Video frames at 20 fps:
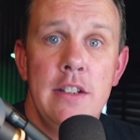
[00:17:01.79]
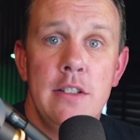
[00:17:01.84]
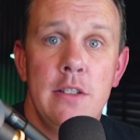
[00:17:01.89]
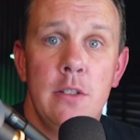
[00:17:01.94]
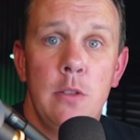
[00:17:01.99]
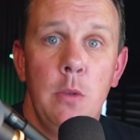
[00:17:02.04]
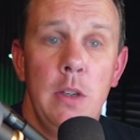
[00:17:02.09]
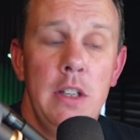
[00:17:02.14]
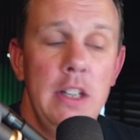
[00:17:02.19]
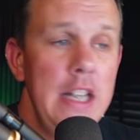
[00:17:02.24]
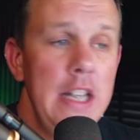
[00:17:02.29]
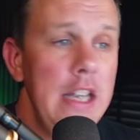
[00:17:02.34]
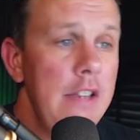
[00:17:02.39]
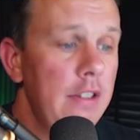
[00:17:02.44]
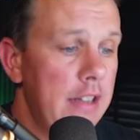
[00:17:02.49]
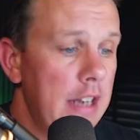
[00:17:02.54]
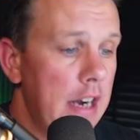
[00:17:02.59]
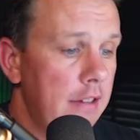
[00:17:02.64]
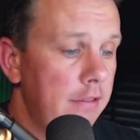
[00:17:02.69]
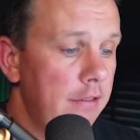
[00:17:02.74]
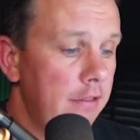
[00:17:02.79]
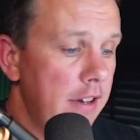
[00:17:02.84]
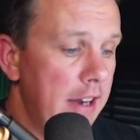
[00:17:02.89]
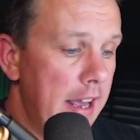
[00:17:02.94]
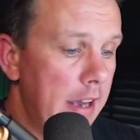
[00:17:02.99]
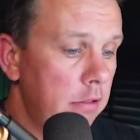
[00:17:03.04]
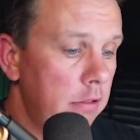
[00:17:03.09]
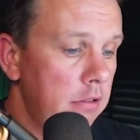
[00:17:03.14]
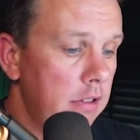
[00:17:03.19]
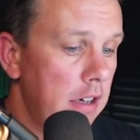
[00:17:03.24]
We'll leave it there for
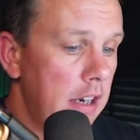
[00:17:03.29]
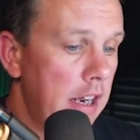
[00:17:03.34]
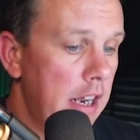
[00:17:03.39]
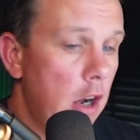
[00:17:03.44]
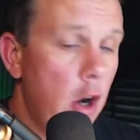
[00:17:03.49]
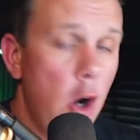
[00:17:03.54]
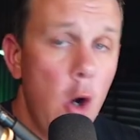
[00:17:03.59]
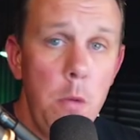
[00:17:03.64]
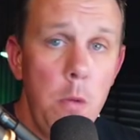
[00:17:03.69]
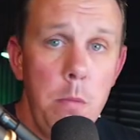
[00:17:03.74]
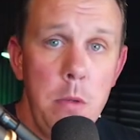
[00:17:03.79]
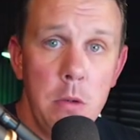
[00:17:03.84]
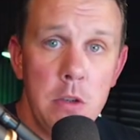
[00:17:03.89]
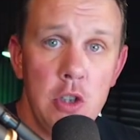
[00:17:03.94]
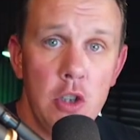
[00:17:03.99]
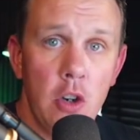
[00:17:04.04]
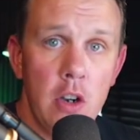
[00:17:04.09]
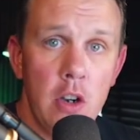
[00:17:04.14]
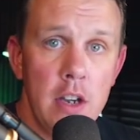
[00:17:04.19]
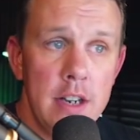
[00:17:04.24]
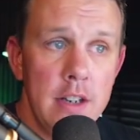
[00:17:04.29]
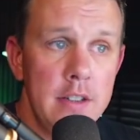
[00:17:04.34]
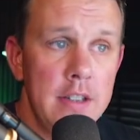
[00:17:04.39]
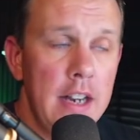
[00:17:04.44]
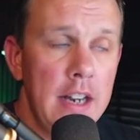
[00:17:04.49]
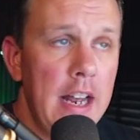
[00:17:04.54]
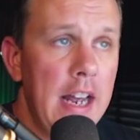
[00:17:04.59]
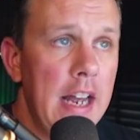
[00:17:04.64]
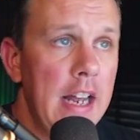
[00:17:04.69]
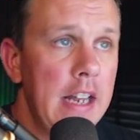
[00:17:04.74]
now. I uh, hope you enjoyed it,
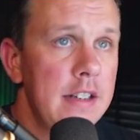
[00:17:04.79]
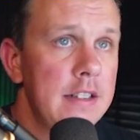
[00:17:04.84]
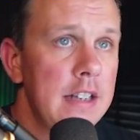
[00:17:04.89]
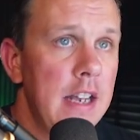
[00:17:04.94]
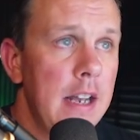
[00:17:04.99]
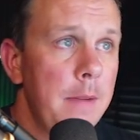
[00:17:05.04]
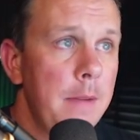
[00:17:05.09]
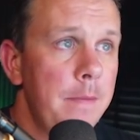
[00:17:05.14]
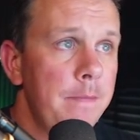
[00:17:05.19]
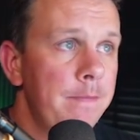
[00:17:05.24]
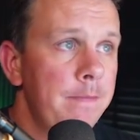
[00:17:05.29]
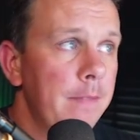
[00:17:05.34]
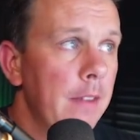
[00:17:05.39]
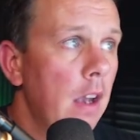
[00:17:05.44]
and um,